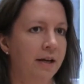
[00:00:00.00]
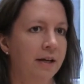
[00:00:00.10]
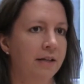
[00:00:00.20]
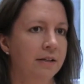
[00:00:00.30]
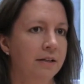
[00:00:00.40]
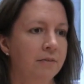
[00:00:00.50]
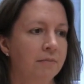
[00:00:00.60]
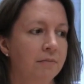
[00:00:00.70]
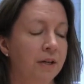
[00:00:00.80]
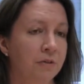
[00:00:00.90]
I did
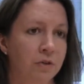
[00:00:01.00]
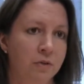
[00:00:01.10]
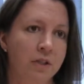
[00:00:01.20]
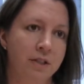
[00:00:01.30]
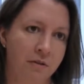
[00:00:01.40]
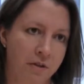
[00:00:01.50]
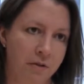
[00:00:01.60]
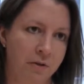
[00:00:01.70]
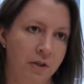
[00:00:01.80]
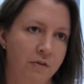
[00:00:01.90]
medical school at Southern
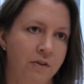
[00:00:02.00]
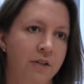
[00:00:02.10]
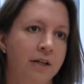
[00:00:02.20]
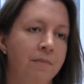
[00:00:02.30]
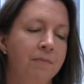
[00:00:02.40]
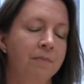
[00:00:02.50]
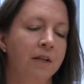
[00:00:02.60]
Illinois University.